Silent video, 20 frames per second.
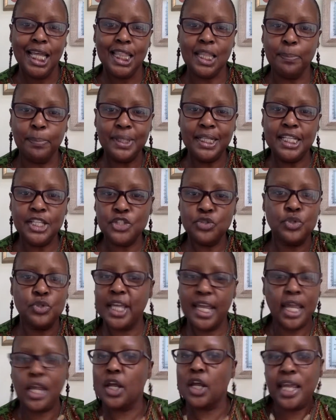the police
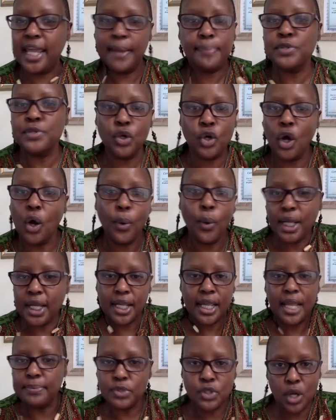kept on going and
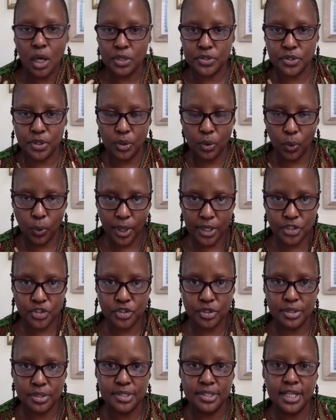kept on asking
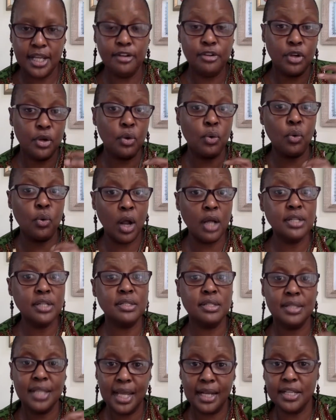questions. And
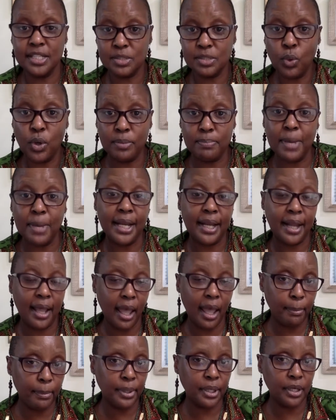granted, that is what might
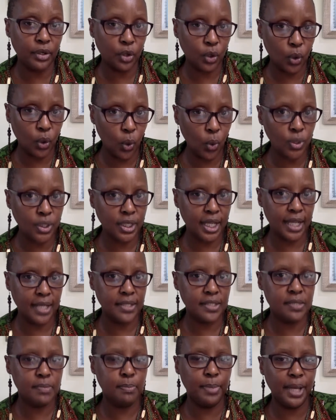happen in a court
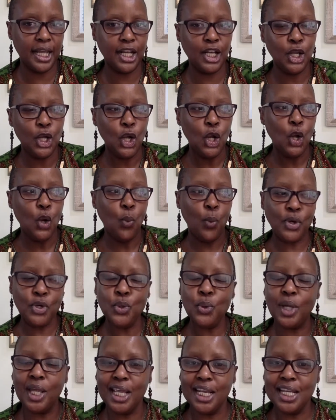case, but when
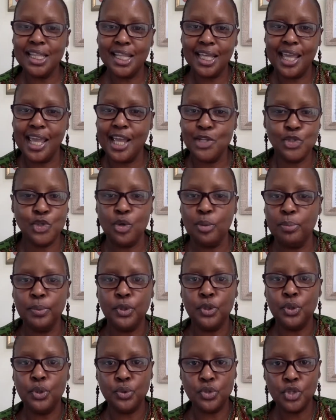you're getting the case
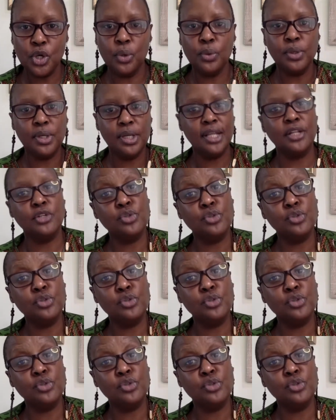open, you don't need